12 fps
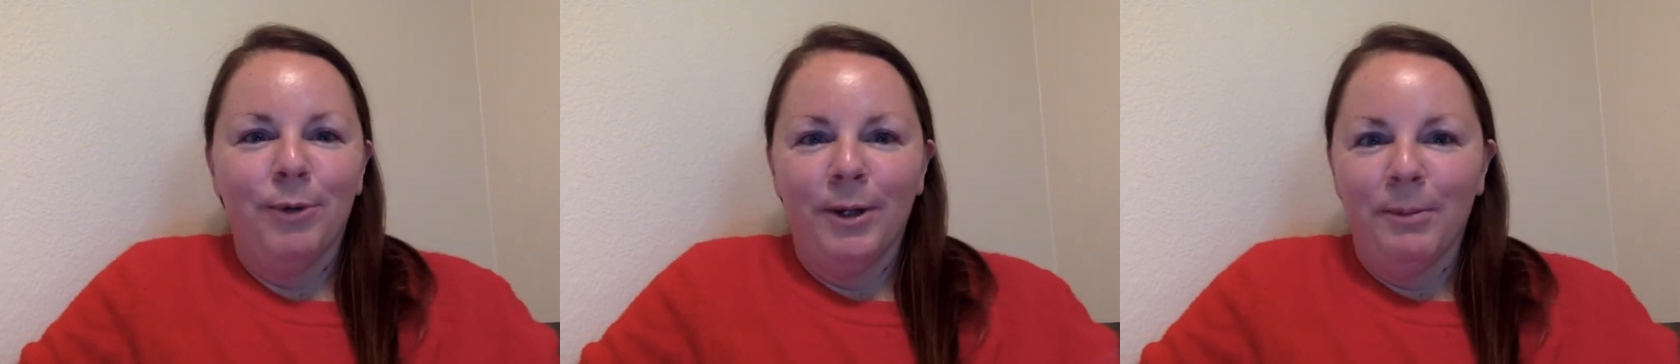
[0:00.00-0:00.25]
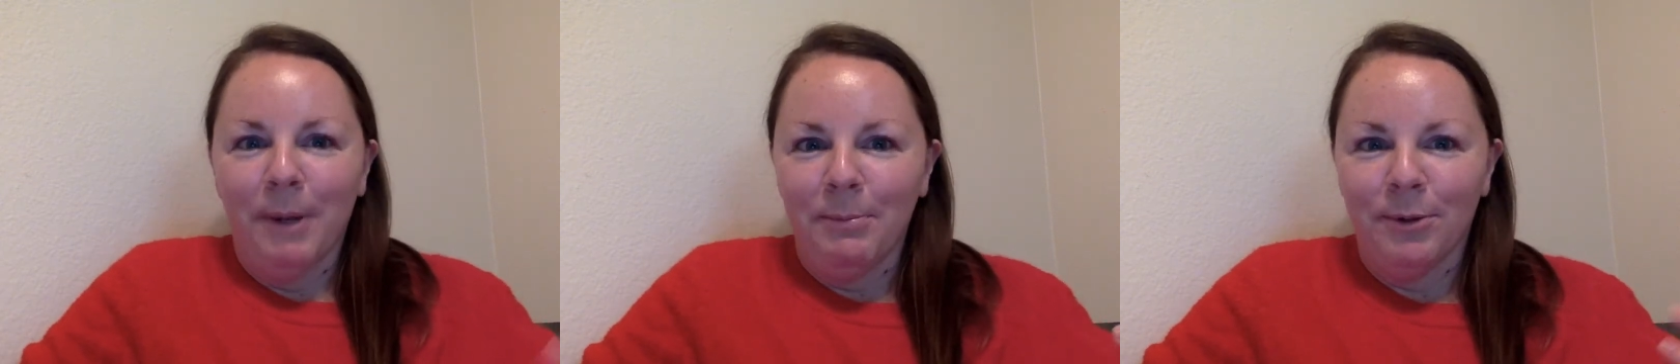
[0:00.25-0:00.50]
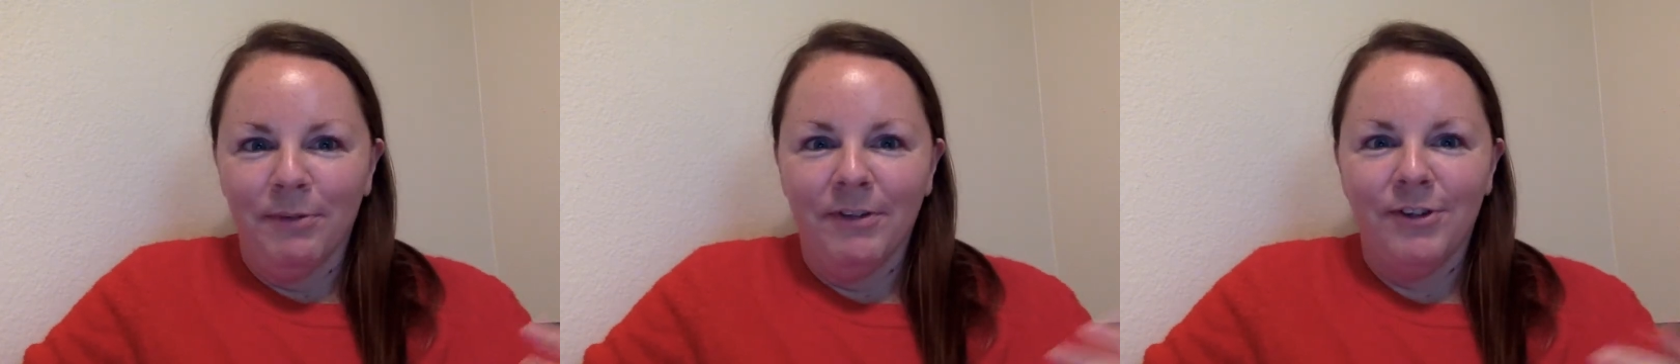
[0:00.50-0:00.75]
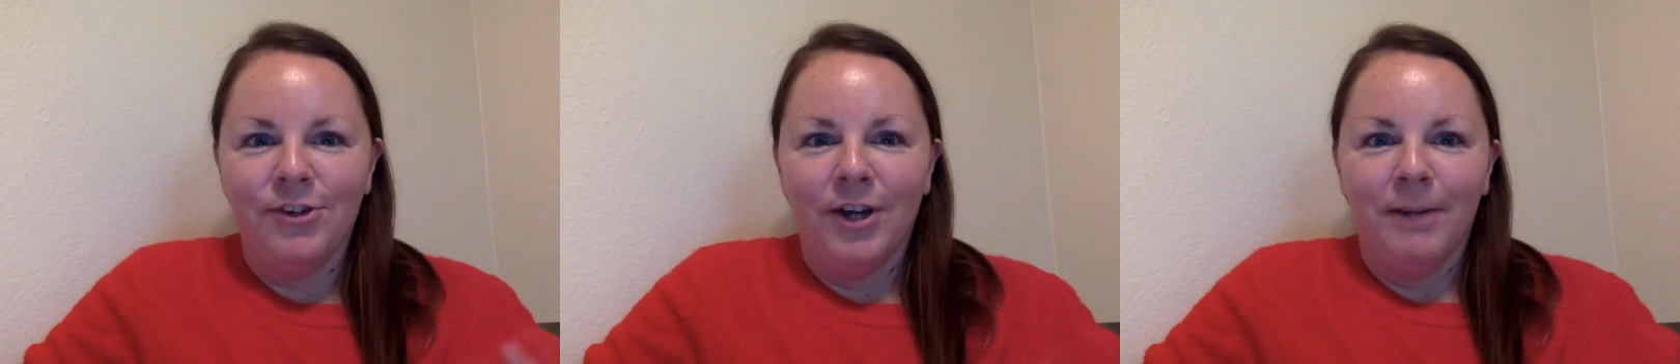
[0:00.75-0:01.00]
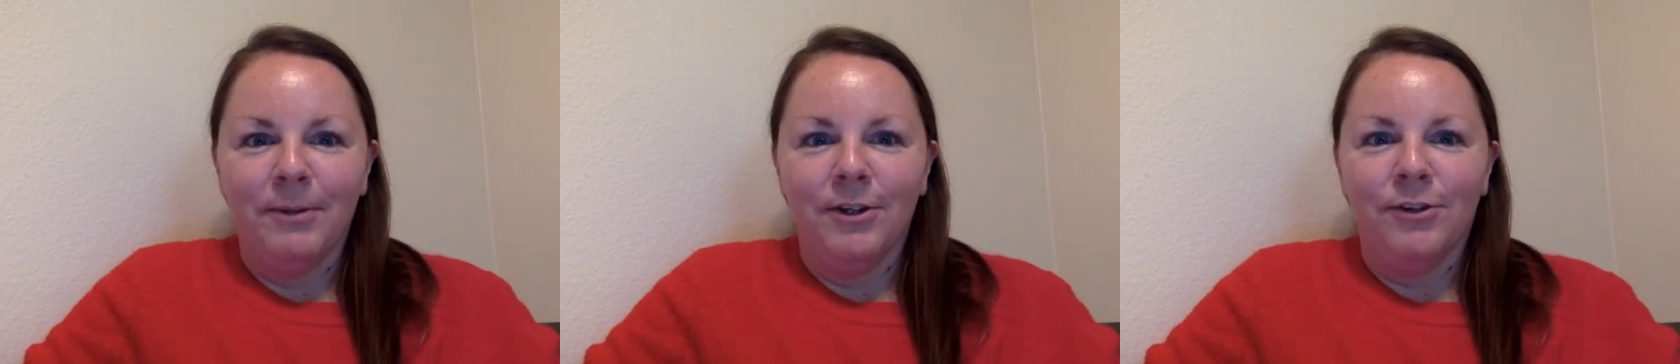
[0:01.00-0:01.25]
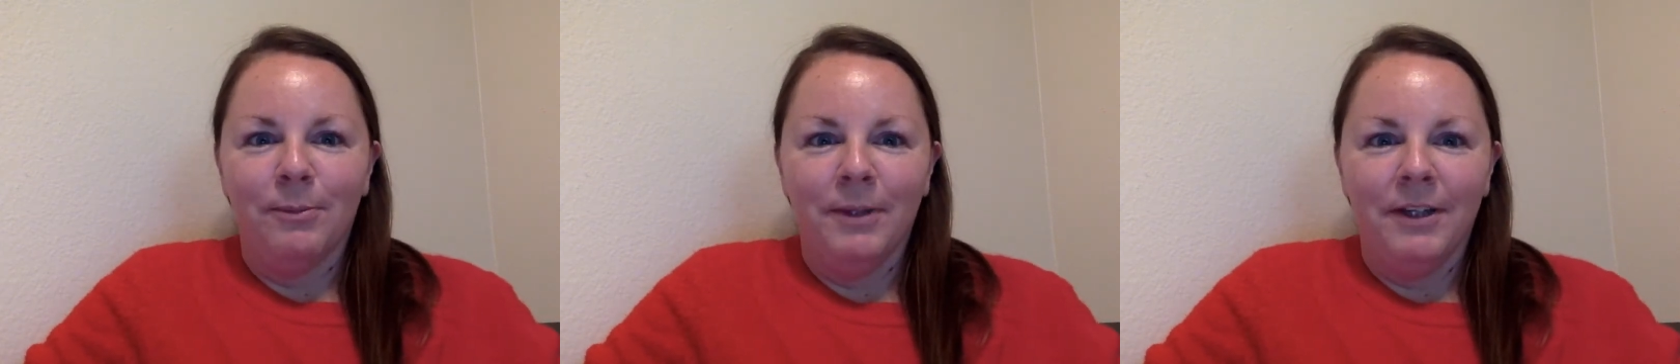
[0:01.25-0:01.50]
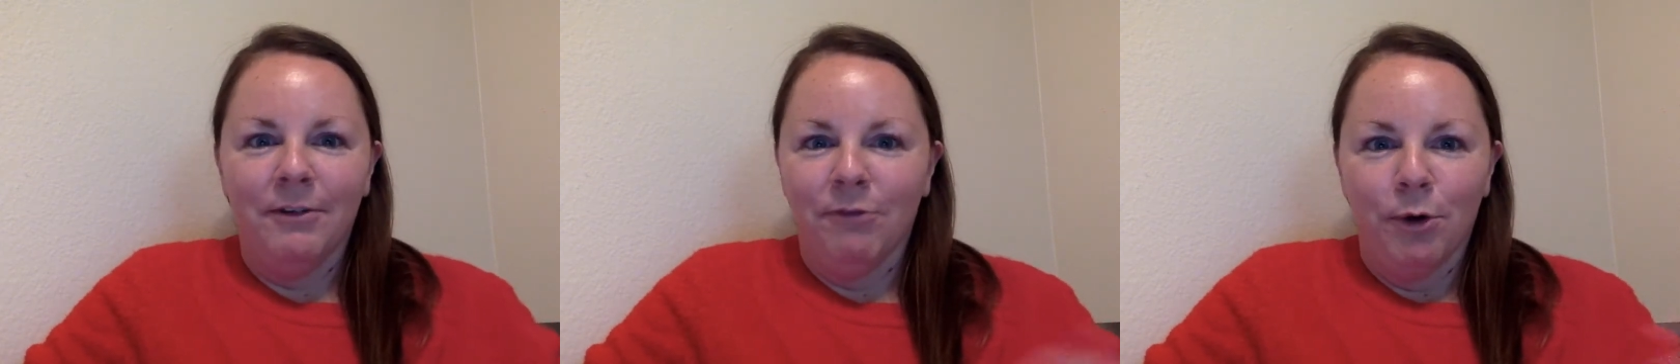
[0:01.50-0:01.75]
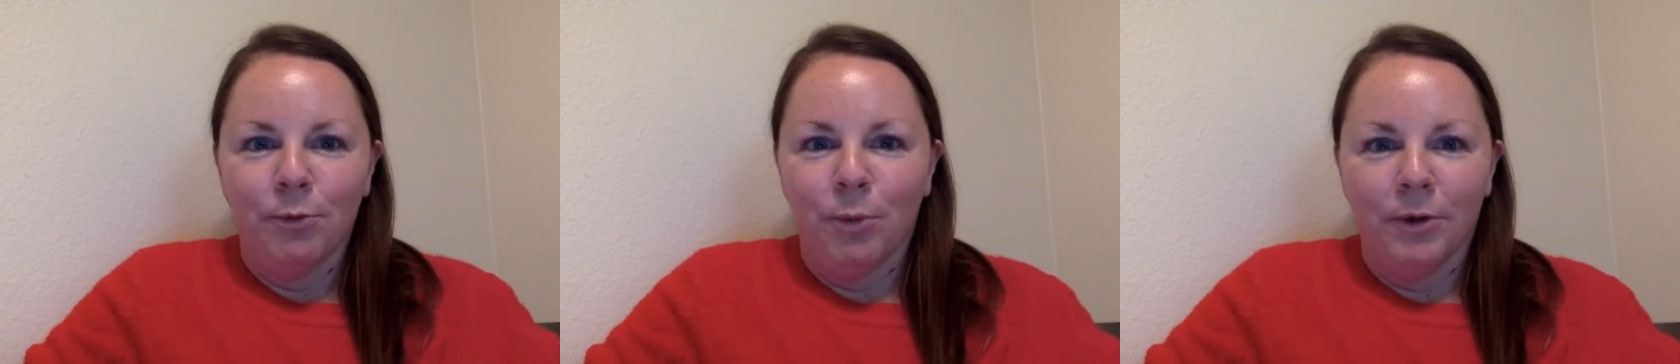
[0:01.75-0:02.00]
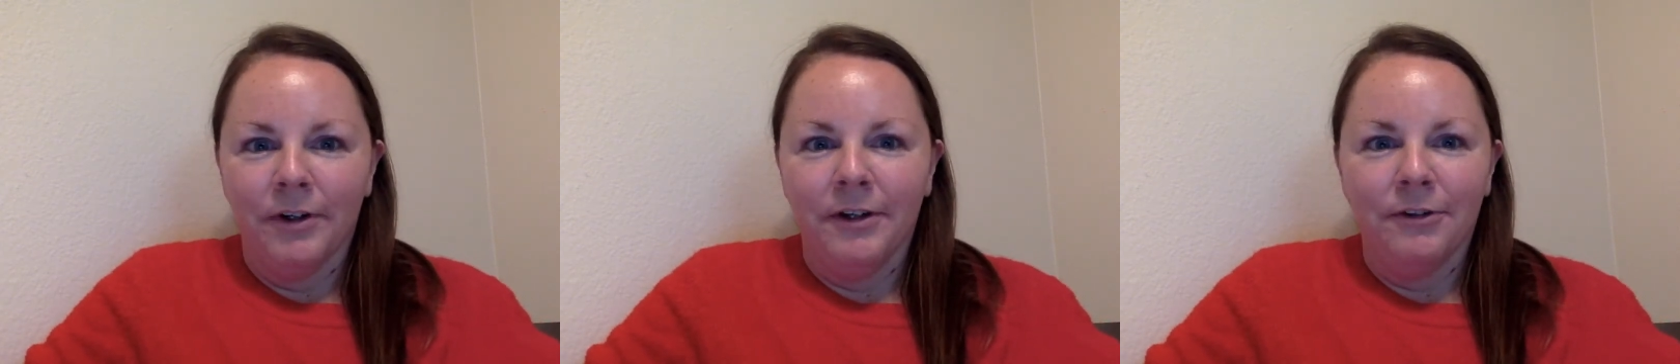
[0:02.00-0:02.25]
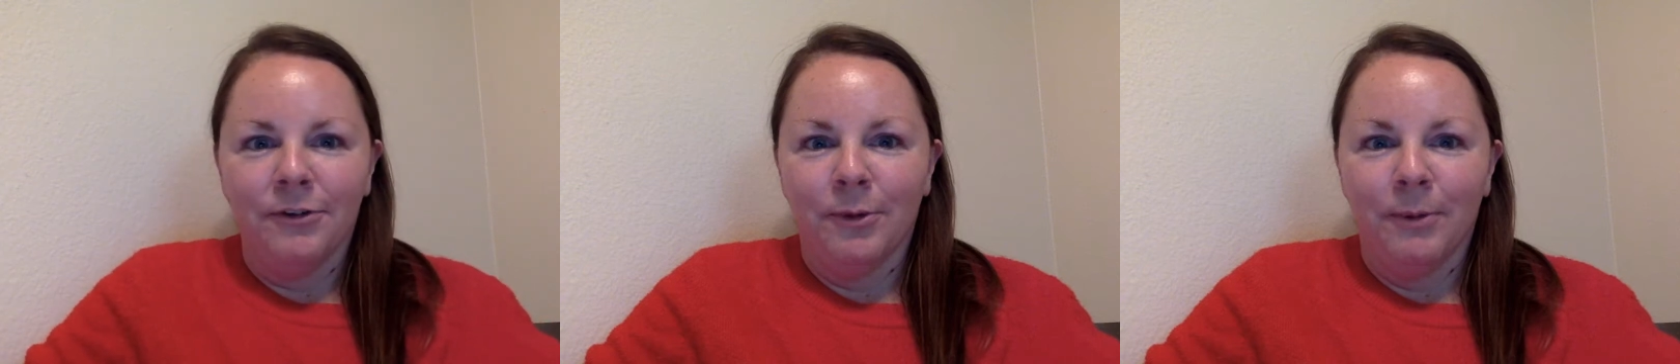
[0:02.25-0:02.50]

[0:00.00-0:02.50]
one of my previous jobs, I used to be a road warrior,